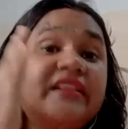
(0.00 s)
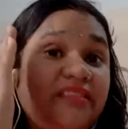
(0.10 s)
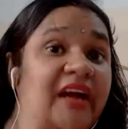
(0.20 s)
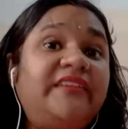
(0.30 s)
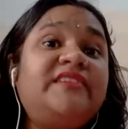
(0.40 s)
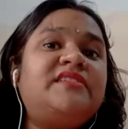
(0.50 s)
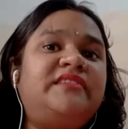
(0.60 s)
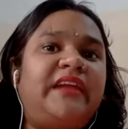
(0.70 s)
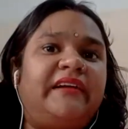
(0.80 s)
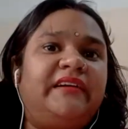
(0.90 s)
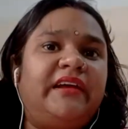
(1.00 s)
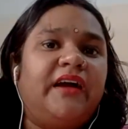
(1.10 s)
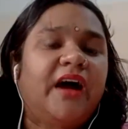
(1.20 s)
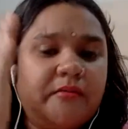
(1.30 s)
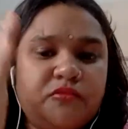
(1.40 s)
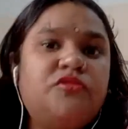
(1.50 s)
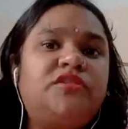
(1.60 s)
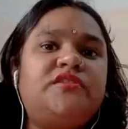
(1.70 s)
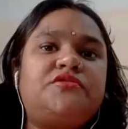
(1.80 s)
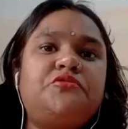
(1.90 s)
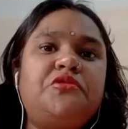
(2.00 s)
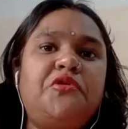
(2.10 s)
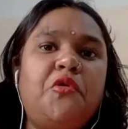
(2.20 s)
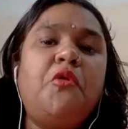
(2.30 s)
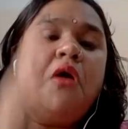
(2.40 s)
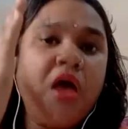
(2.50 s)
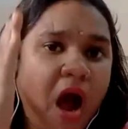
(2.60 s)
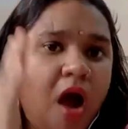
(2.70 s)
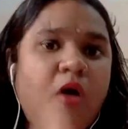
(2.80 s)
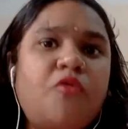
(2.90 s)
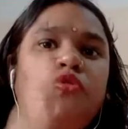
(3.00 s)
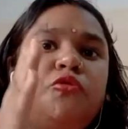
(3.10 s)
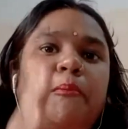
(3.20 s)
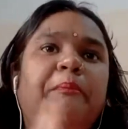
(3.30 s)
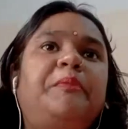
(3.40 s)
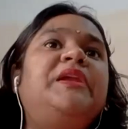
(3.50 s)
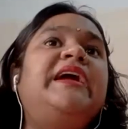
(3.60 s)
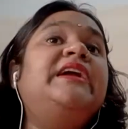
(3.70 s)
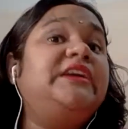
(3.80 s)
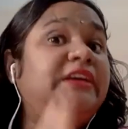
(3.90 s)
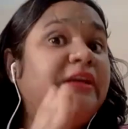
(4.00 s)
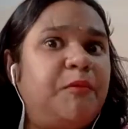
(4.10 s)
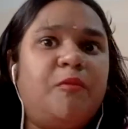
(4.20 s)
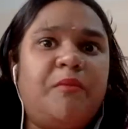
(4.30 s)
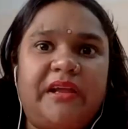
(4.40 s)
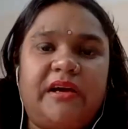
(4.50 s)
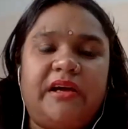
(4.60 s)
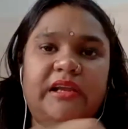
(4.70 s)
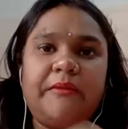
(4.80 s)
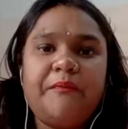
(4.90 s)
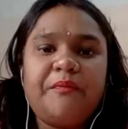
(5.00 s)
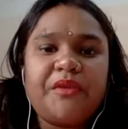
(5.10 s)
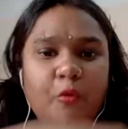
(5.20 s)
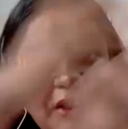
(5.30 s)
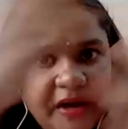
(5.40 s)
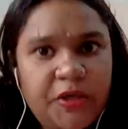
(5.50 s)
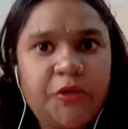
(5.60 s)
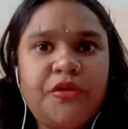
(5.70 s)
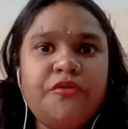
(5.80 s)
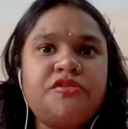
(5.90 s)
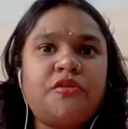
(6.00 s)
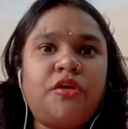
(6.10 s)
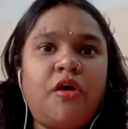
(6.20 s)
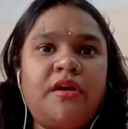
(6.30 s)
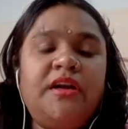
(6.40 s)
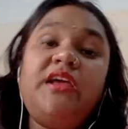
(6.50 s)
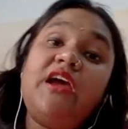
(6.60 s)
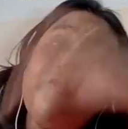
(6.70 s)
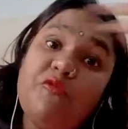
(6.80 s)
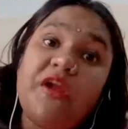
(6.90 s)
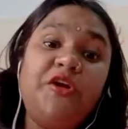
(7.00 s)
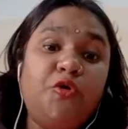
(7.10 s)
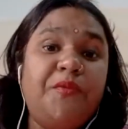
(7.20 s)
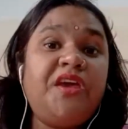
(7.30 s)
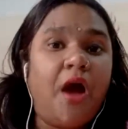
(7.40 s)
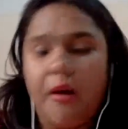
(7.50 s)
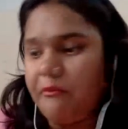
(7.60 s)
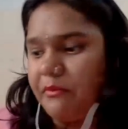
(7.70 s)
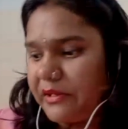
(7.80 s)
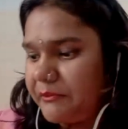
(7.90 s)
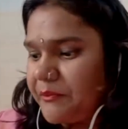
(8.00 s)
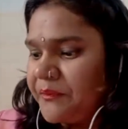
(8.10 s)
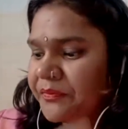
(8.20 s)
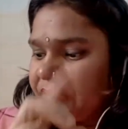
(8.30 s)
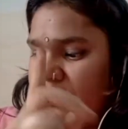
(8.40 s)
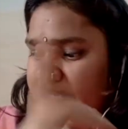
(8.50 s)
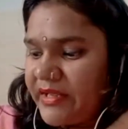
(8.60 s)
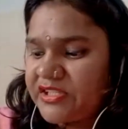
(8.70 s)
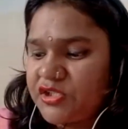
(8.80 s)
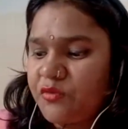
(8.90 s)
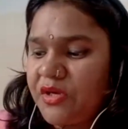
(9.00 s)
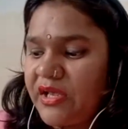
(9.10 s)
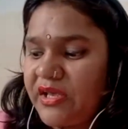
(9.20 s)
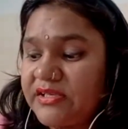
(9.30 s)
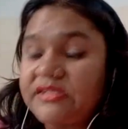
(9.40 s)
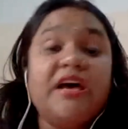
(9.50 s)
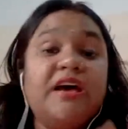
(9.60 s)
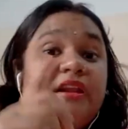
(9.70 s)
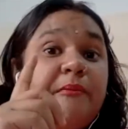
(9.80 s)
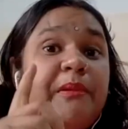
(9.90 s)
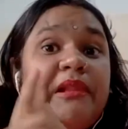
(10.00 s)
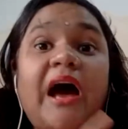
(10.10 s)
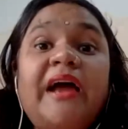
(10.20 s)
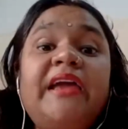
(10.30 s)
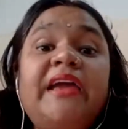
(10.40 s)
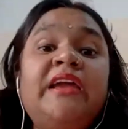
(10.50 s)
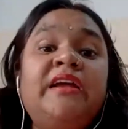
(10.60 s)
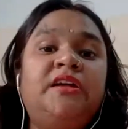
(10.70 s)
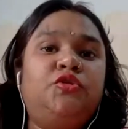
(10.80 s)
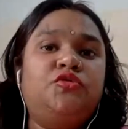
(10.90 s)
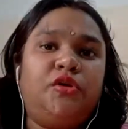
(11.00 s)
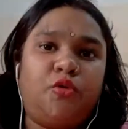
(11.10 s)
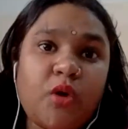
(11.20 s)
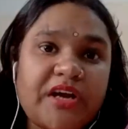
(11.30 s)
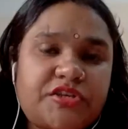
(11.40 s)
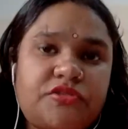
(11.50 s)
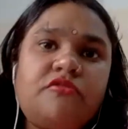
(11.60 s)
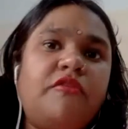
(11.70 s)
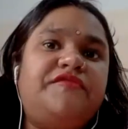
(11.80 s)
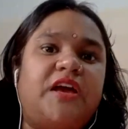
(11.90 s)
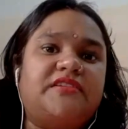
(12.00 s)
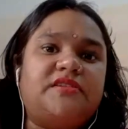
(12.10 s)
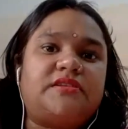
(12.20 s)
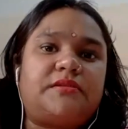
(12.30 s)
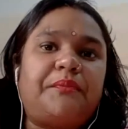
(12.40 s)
That is a tactic. A mooter should know how to play diplomatically, when to use authority and when to be humble. The next one is replying to the question of judges.